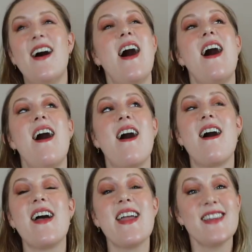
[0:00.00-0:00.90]

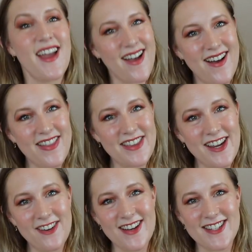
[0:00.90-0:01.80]
Uh, and yeah,
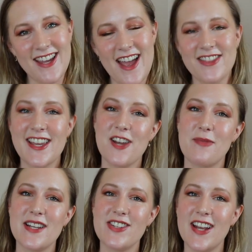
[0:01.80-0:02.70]
thank you guys again. Thank you to
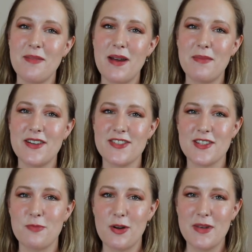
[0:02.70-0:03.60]
my channel members. Your
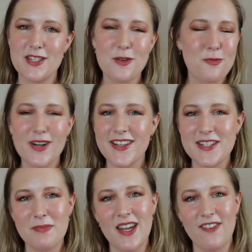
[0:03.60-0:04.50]
support means the world
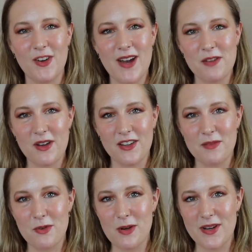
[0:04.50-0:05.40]
to me. If you guys want to
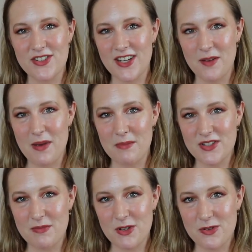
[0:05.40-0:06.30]
learn more about channel
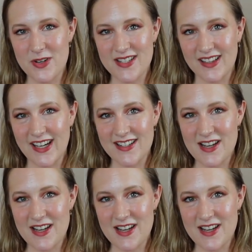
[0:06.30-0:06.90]
membership, there's always a link